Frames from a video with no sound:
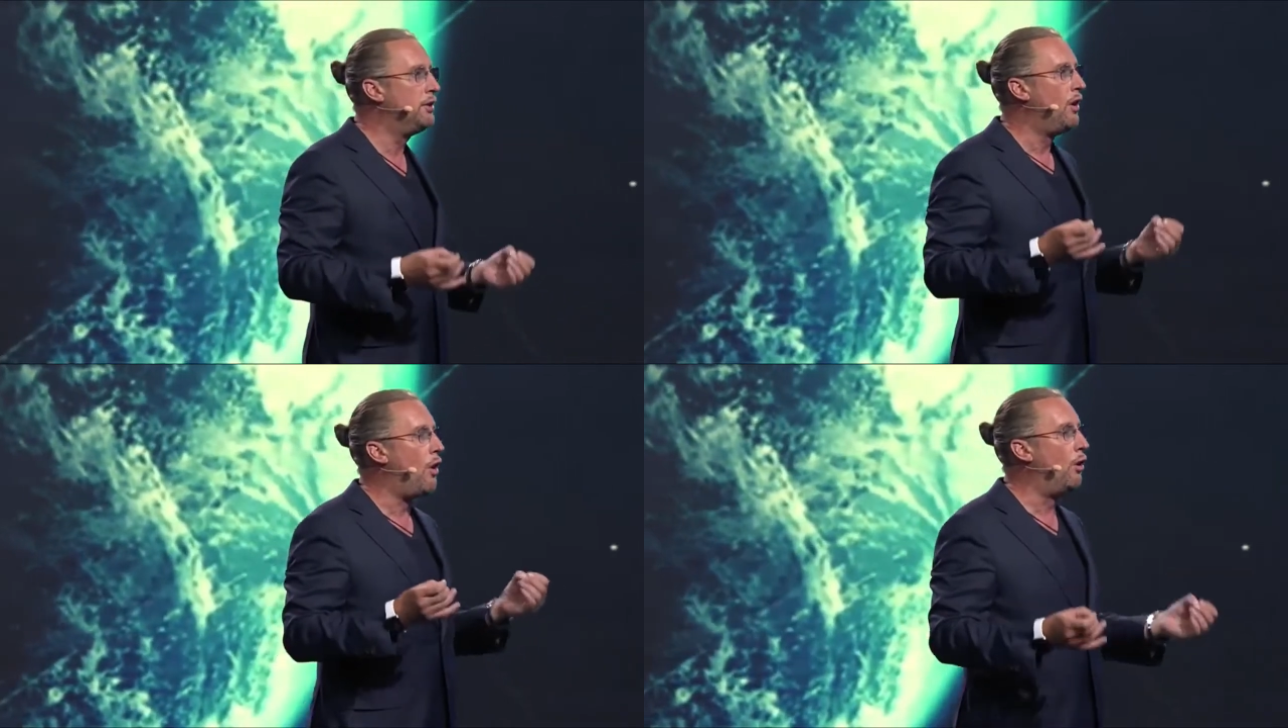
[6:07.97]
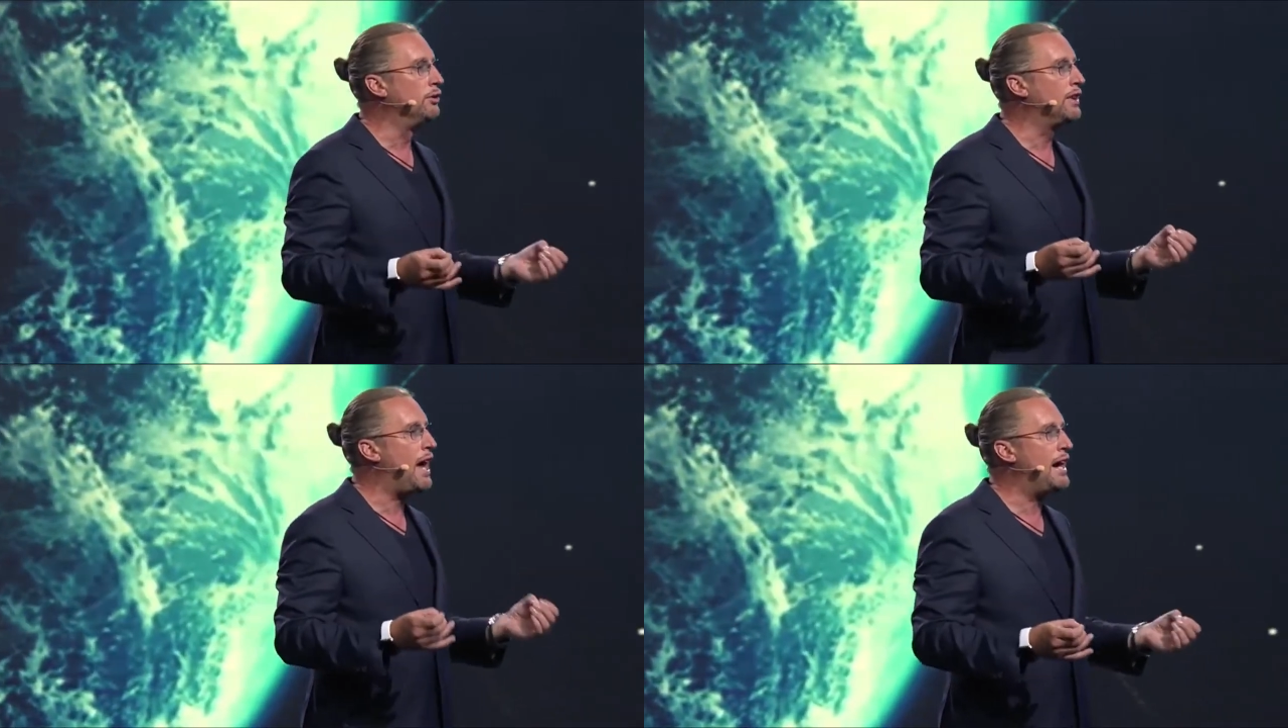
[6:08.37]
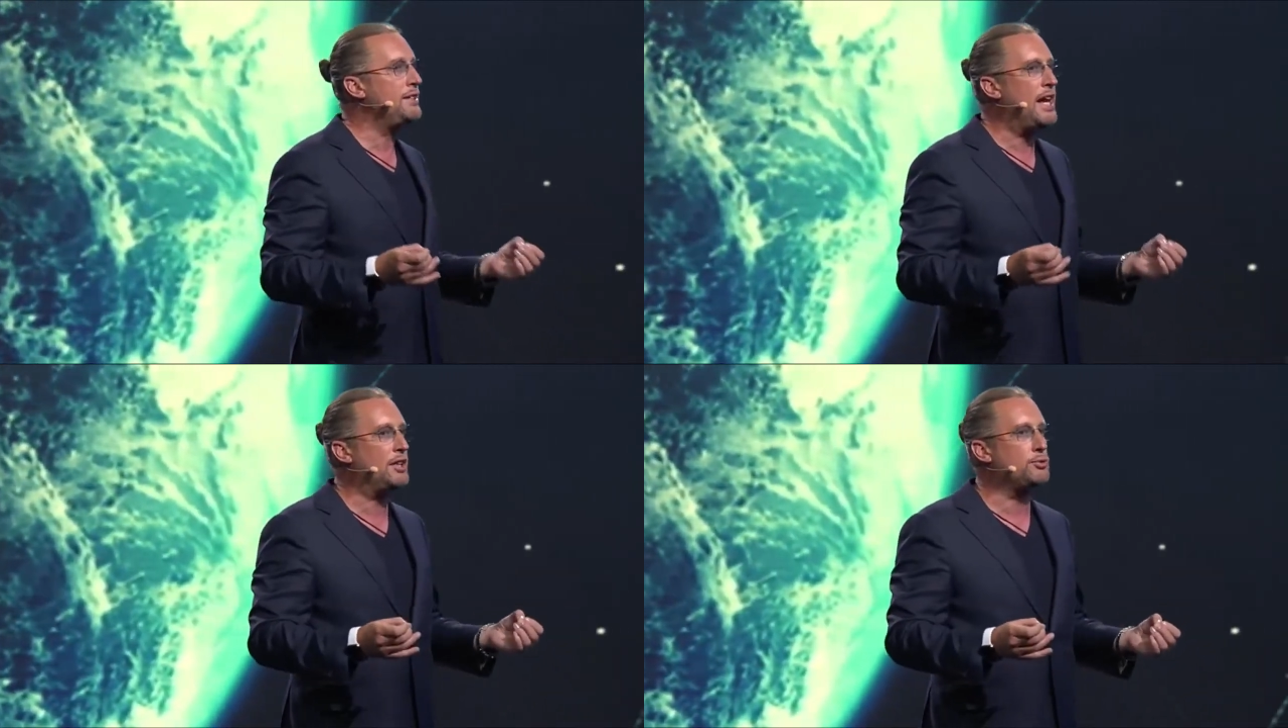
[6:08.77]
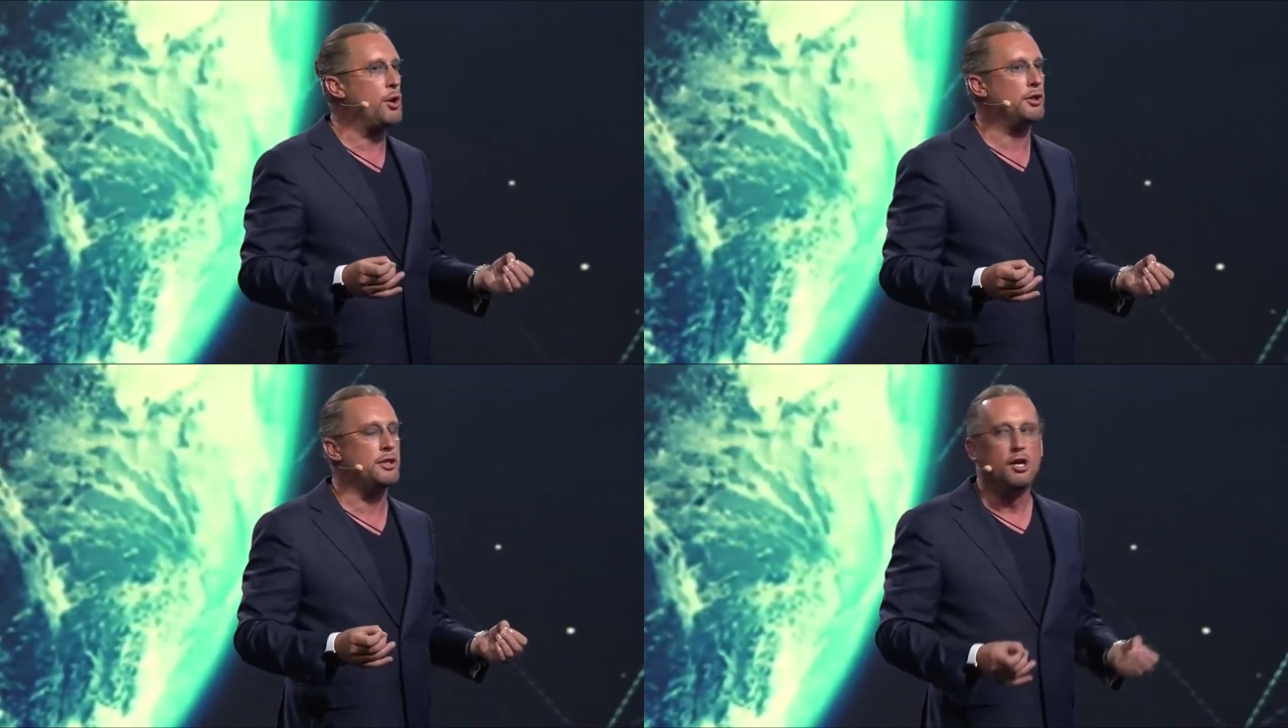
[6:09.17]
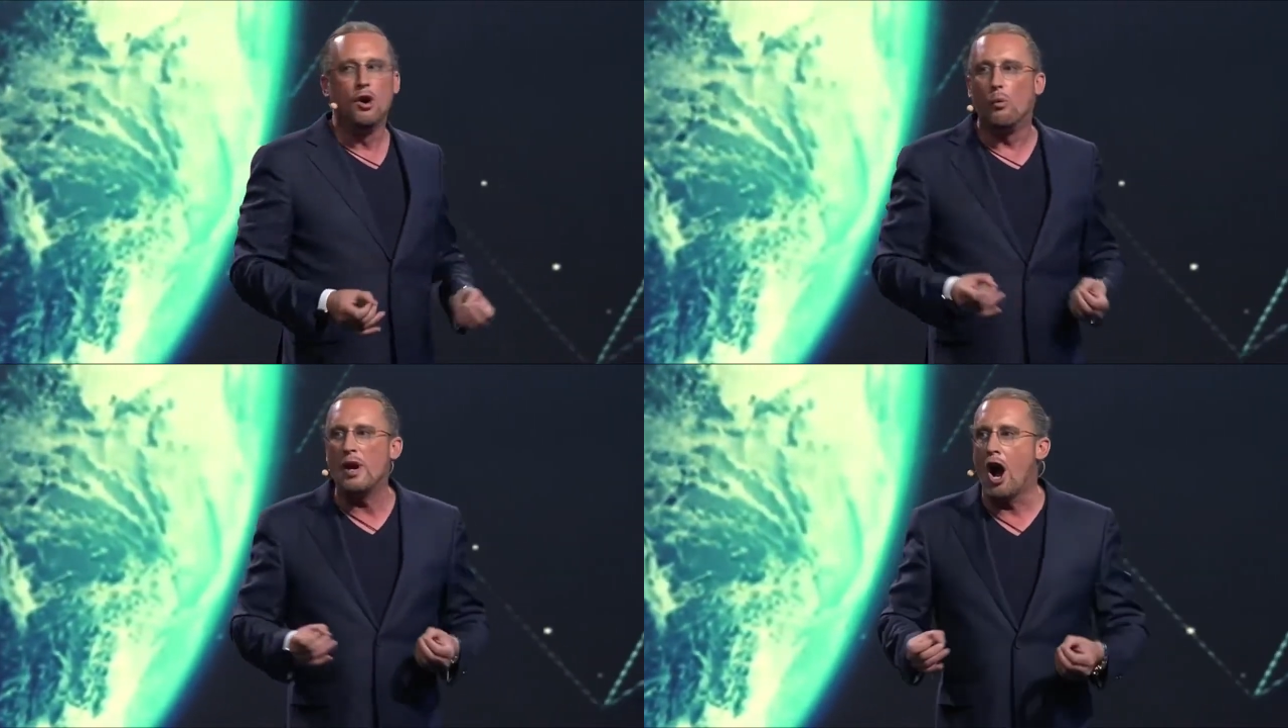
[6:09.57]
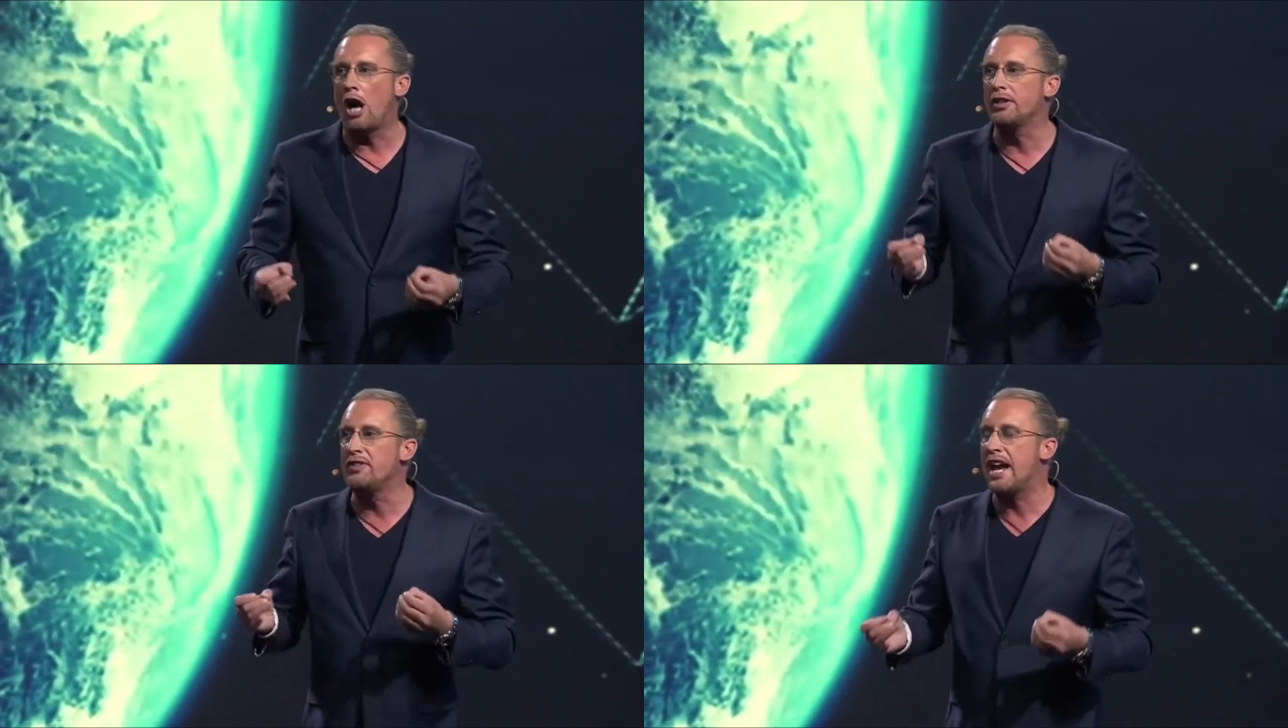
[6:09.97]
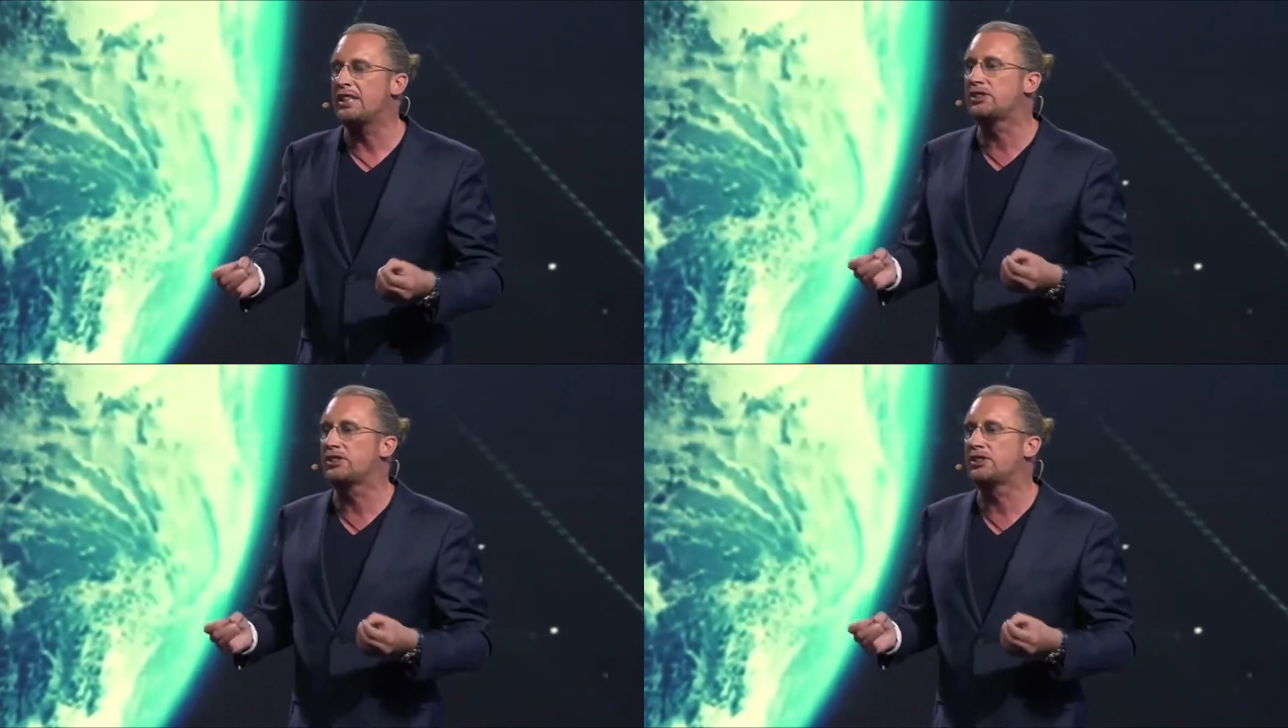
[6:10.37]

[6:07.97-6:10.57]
online network. We are the next